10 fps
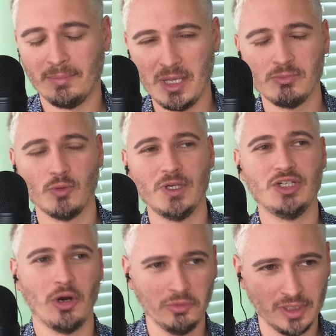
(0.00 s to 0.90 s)
the people we
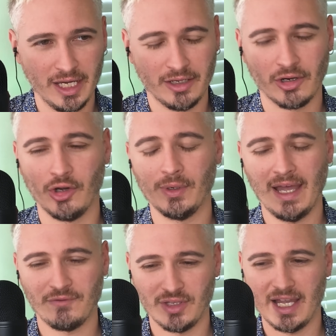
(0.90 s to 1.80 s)
don't like are going
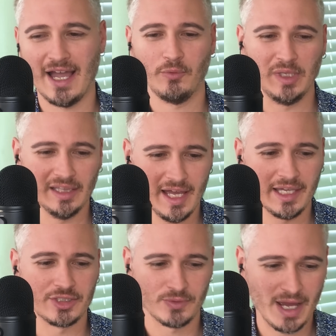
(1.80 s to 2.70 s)
after the guy we
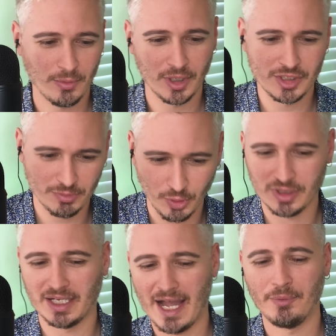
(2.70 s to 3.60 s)
like, so now we're going to support
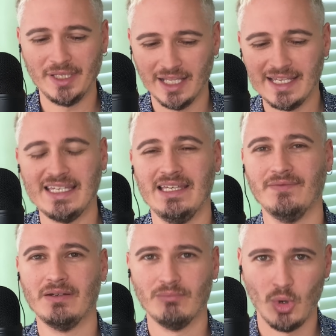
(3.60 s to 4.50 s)
the guy we like
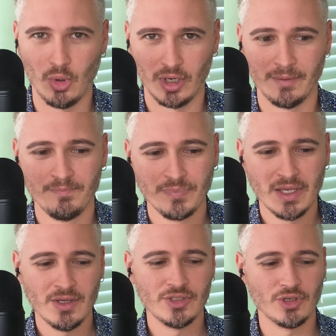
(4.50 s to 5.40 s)
even more.
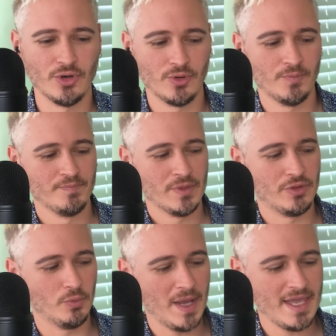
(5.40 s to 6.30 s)
So
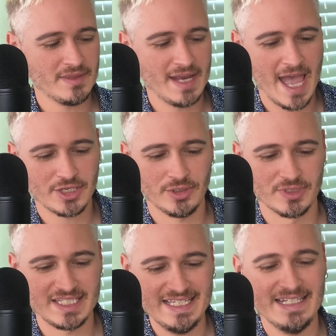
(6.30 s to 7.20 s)
the way the national
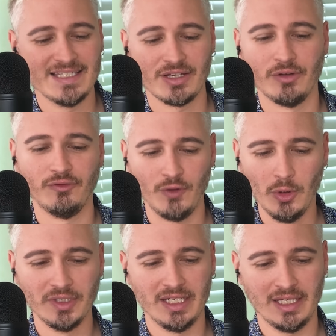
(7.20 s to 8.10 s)
scene is
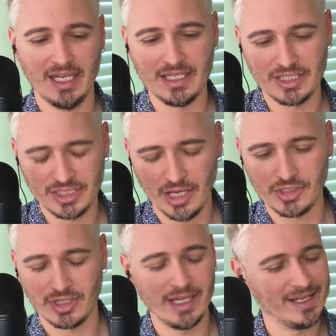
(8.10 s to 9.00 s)
unfolding is
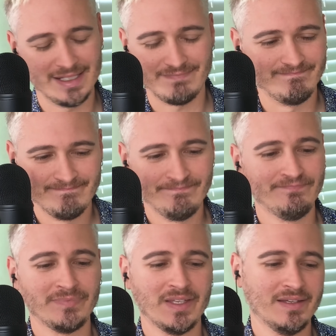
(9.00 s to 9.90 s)
such that it
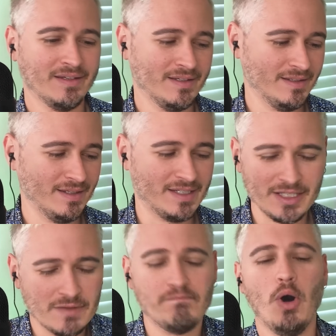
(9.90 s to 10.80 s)
it
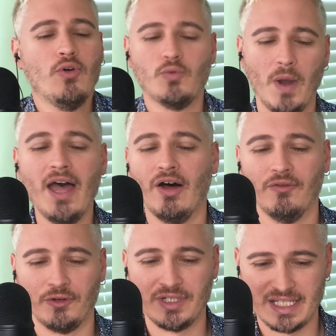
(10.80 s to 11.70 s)
doesn't bode well
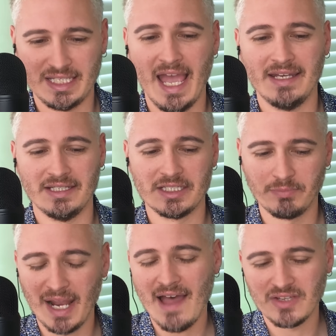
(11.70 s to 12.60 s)
for DeSantis.
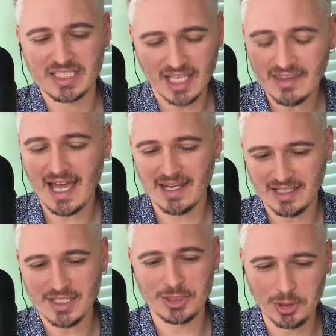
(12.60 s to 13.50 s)
But having said that,
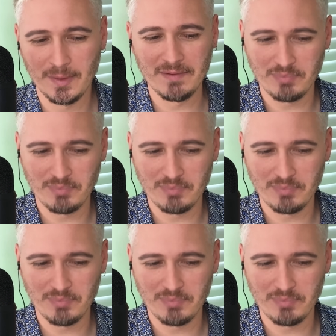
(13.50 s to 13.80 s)
he is doing